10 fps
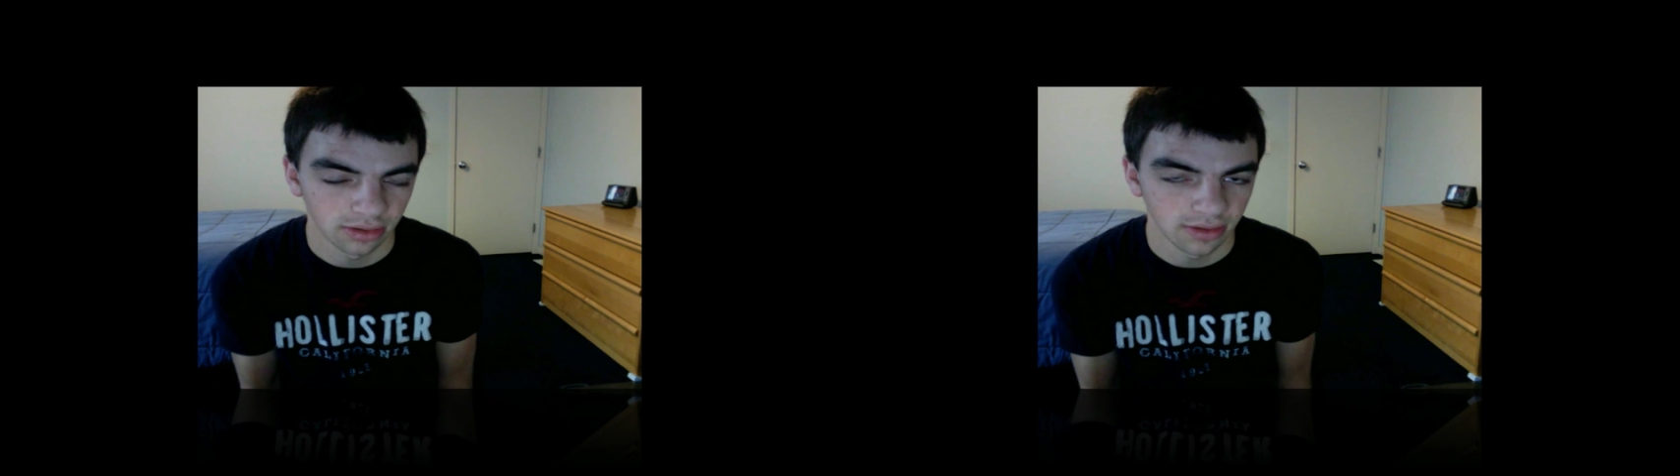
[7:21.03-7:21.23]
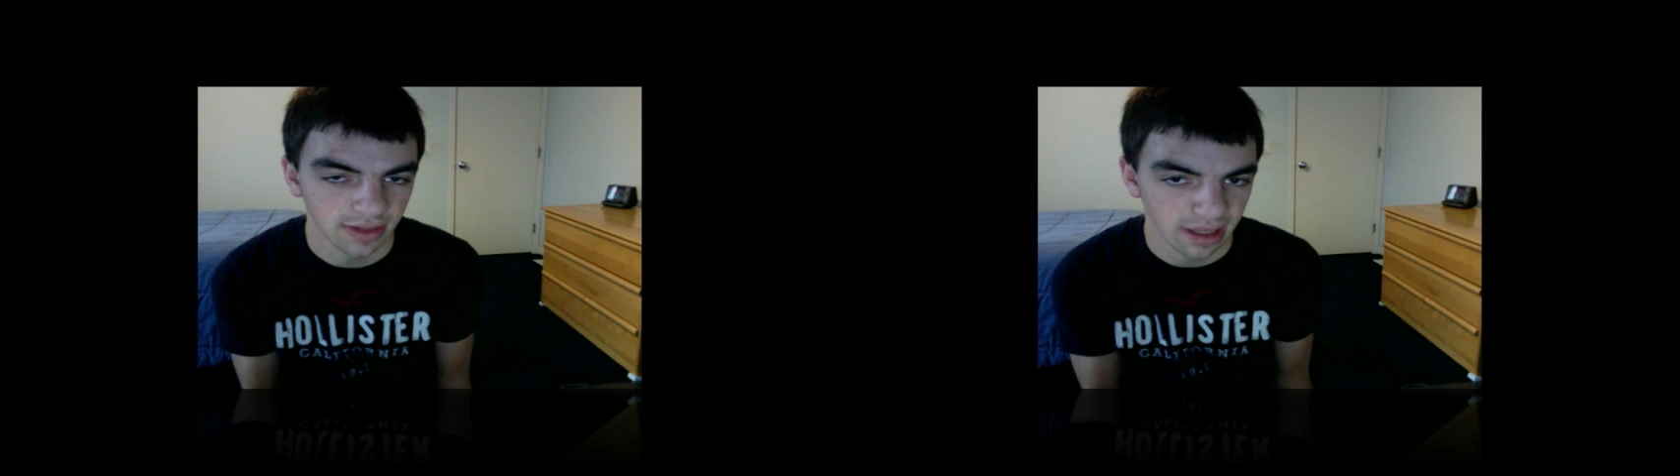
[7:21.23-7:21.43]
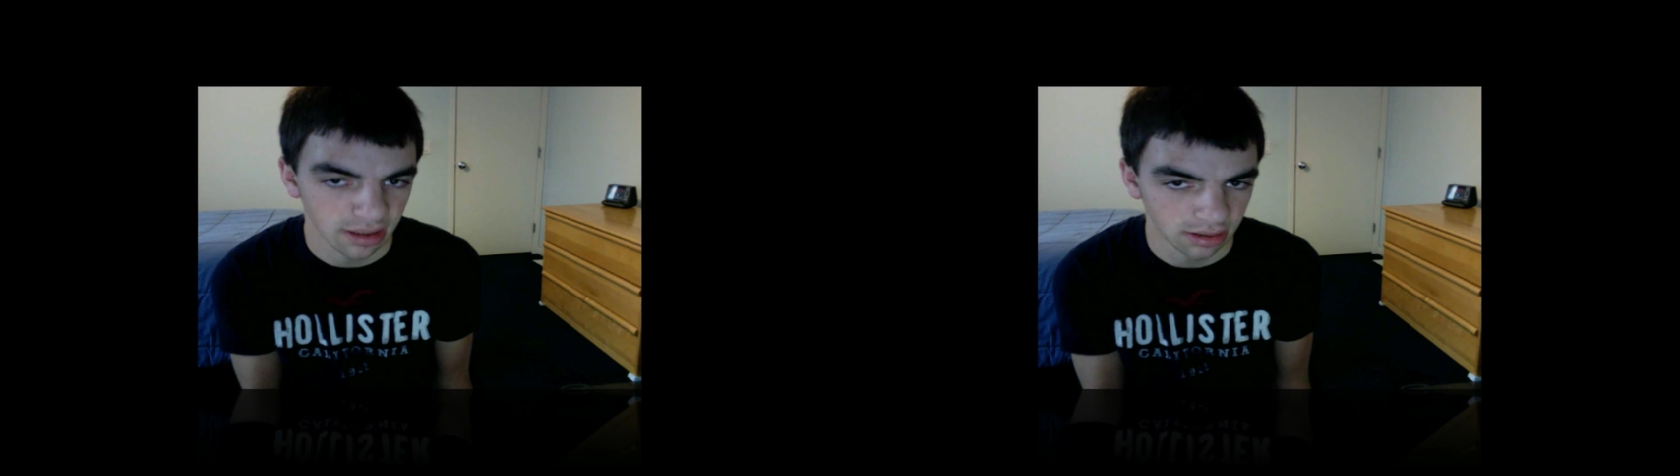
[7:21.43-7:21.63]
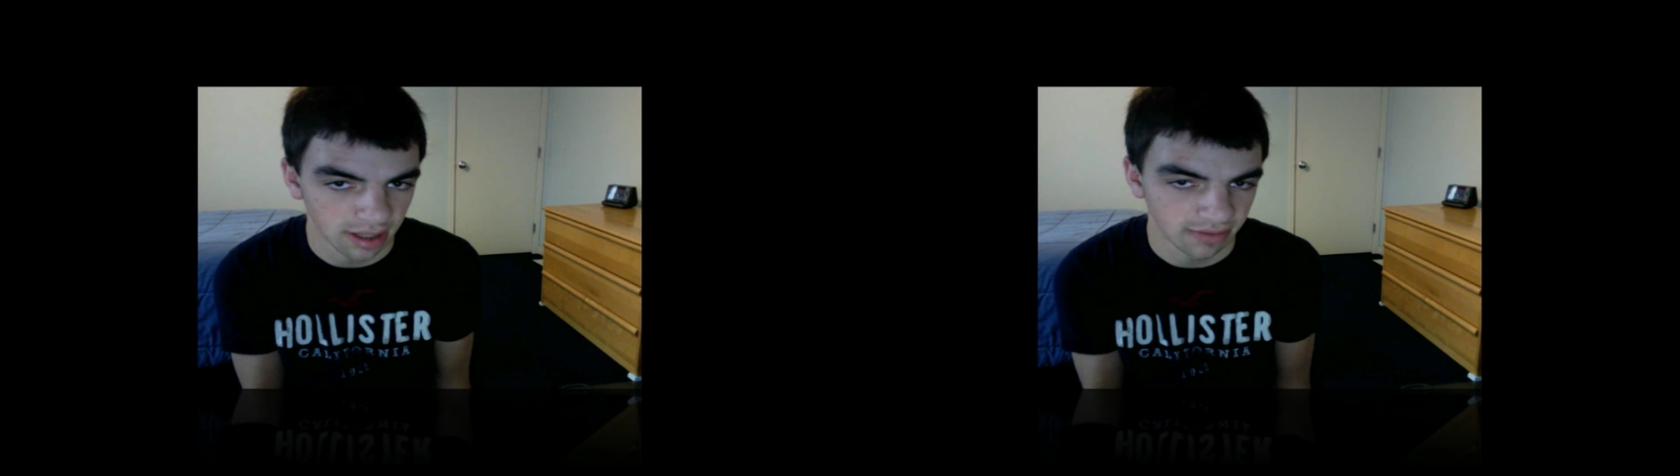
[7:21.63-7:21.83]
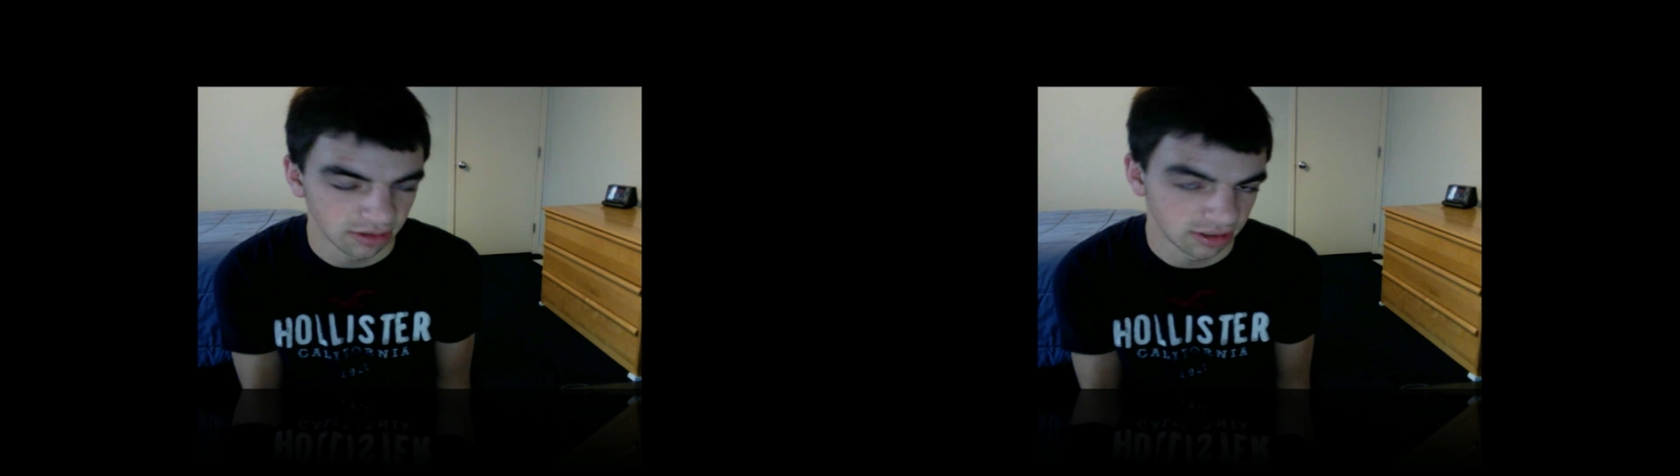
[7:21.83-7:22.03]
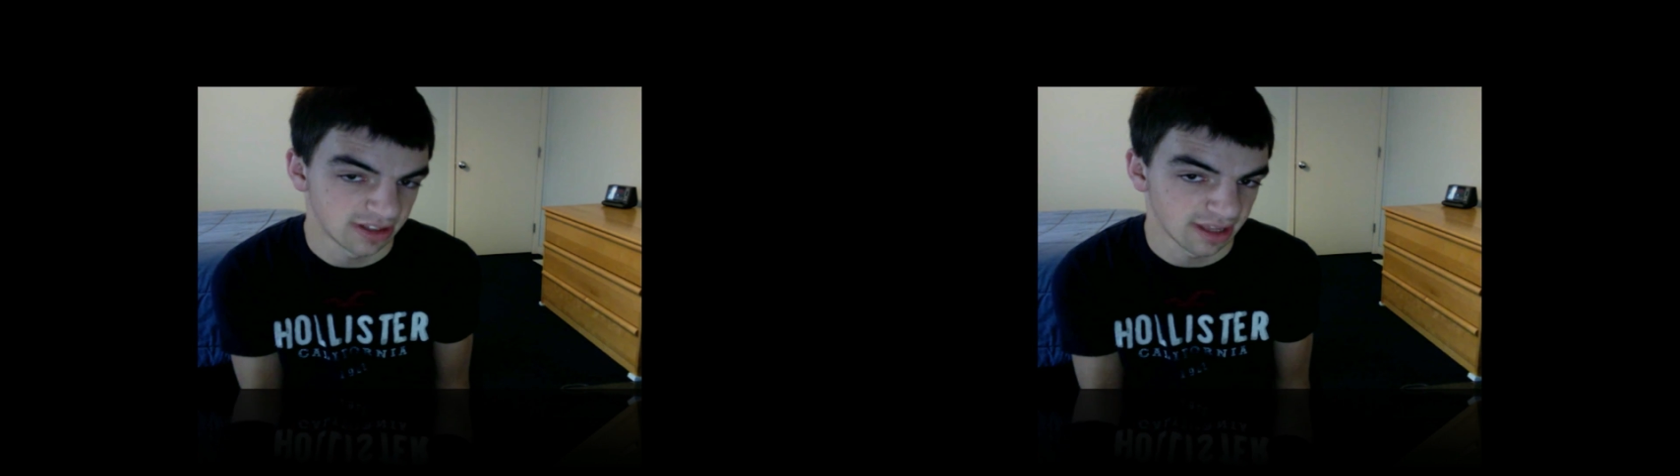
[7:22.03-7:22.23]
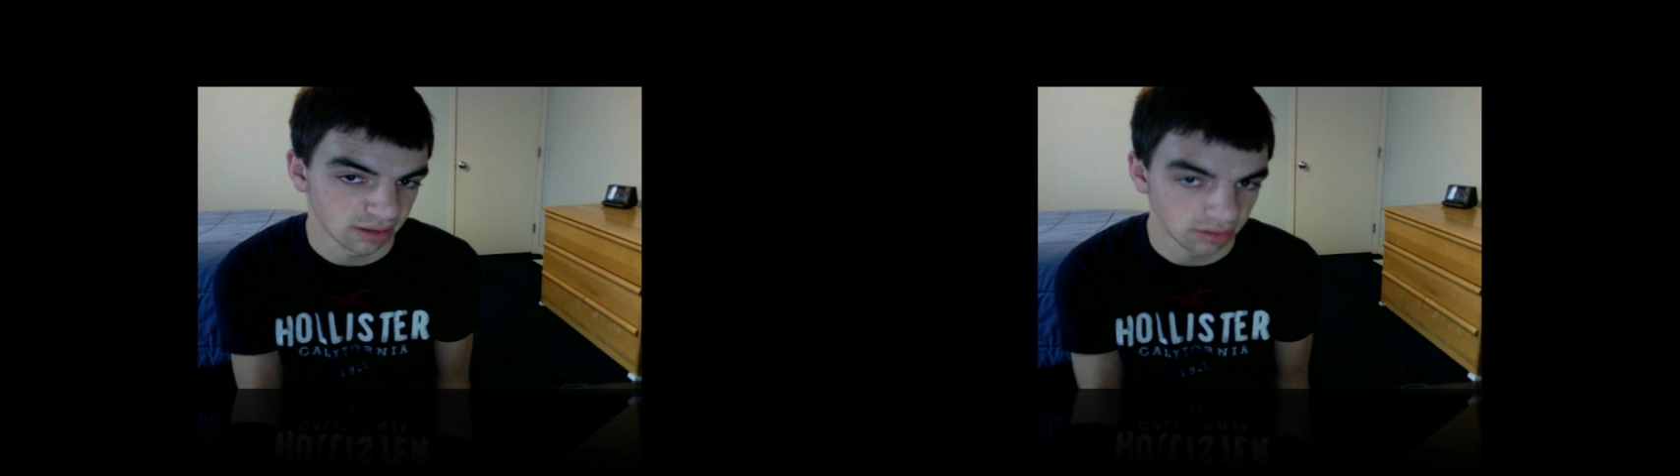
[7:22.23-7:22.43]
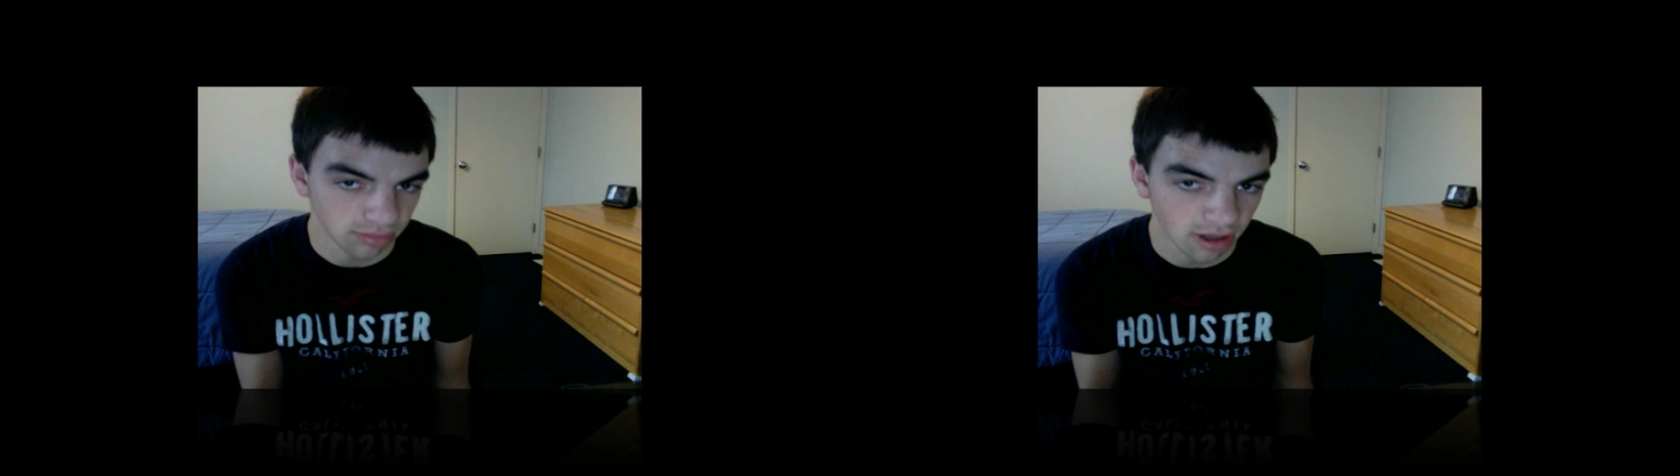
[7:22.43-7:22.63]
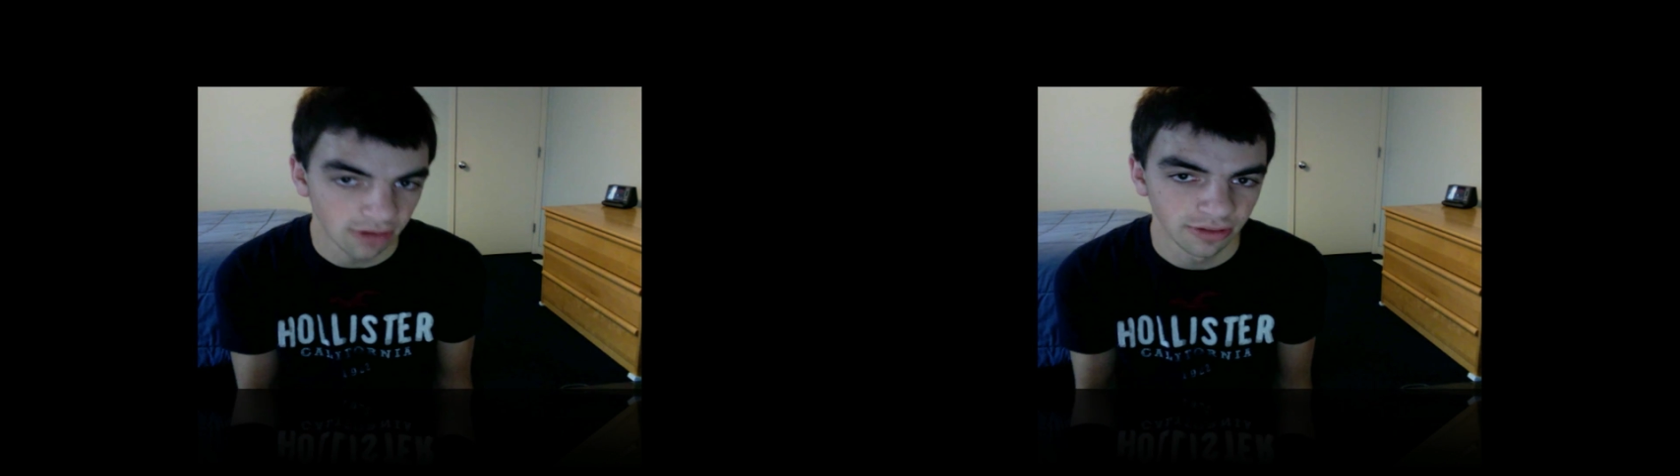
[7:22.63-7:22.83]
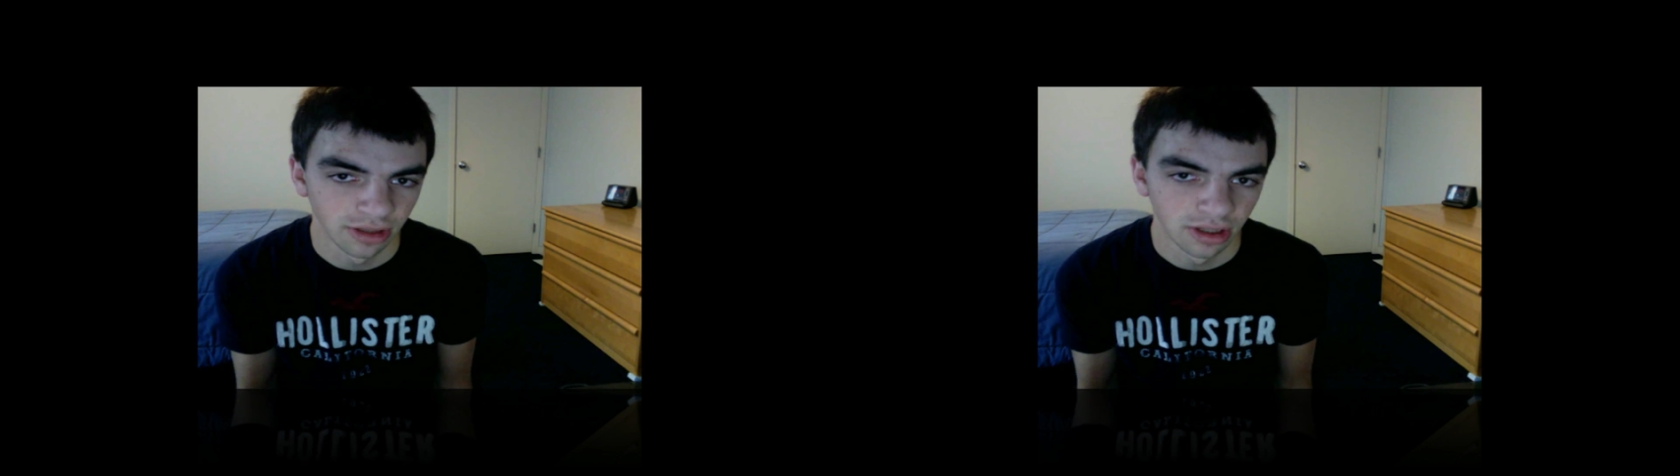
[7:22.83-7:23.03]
2011 or 2012,